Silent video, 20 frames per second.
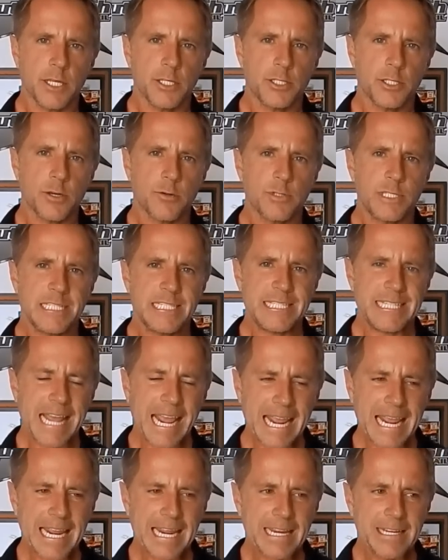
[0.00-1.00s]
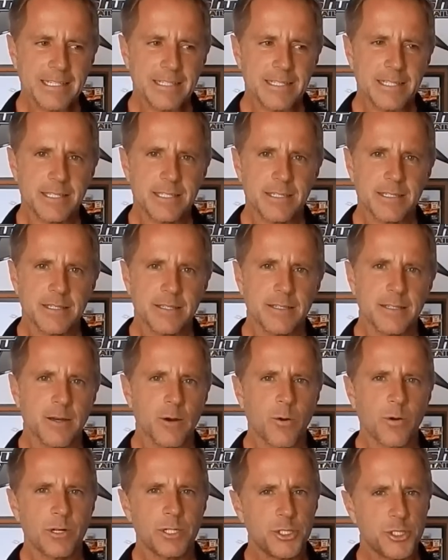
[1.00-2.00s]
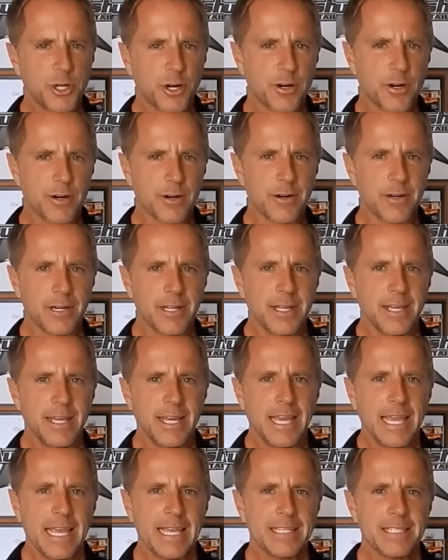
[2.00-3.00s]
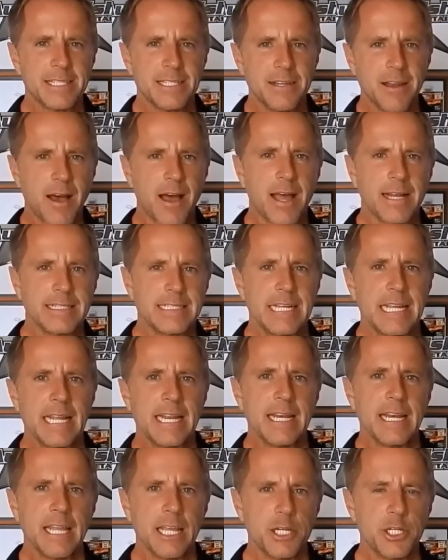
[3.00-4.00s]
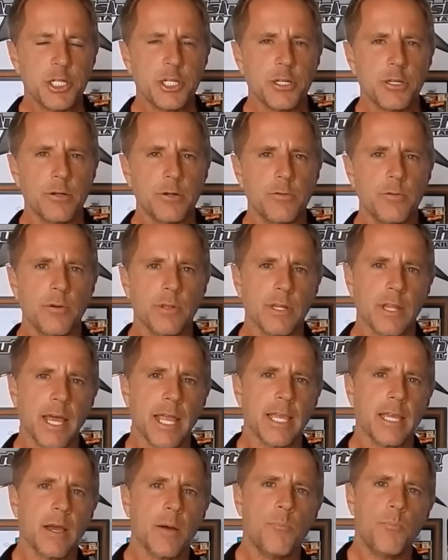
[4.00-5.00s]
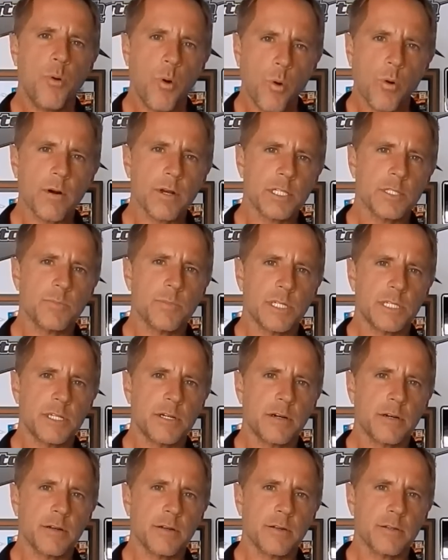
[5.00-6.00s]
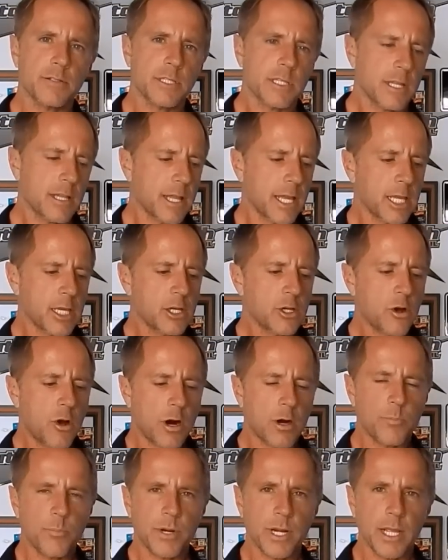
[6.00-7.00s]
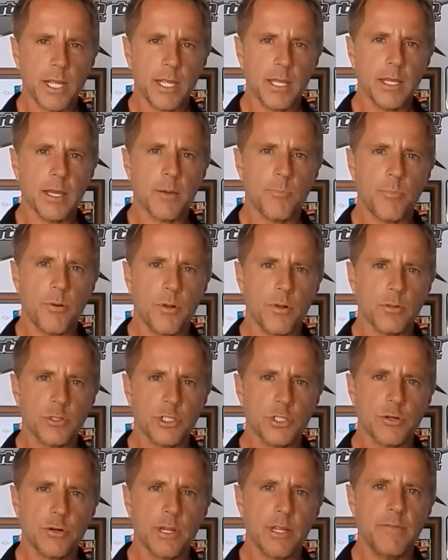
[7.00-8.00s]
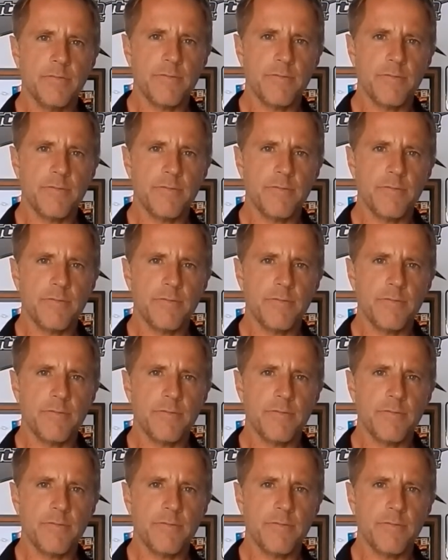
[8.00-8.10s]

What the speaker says: So stains or dirt is not an issue like porous materials, like carpeting, upholstery,